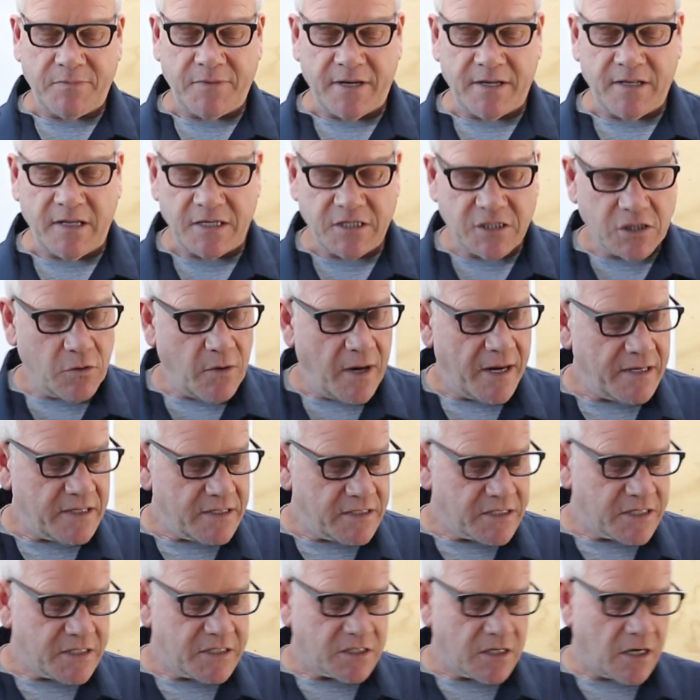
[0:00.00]
But let's go ahead and
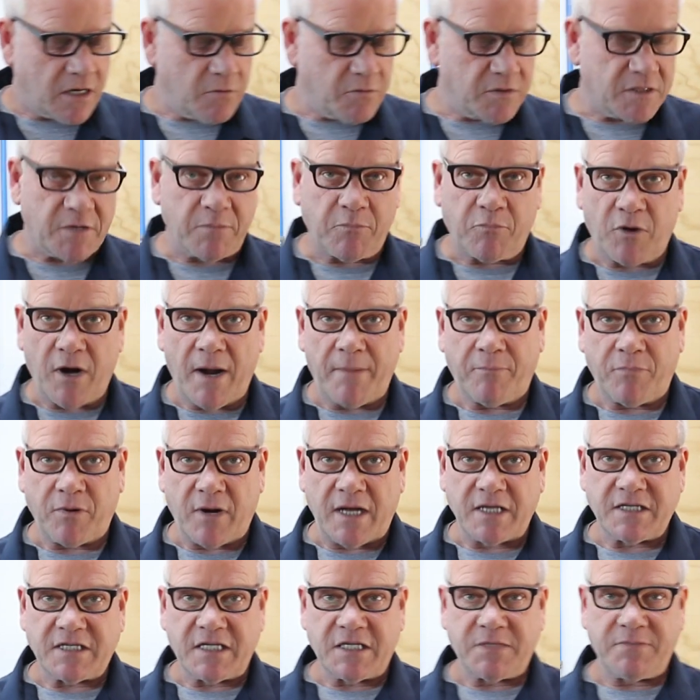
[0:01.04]
let's get started with the prep
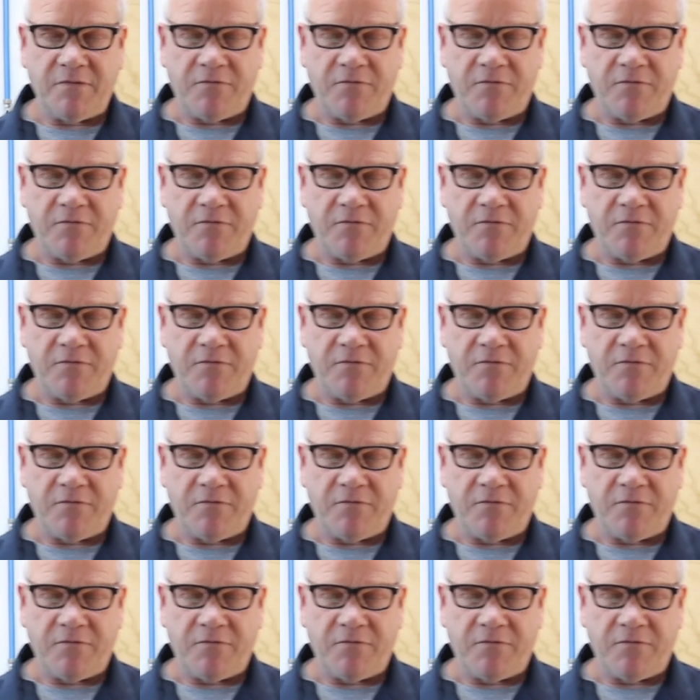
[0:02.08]
process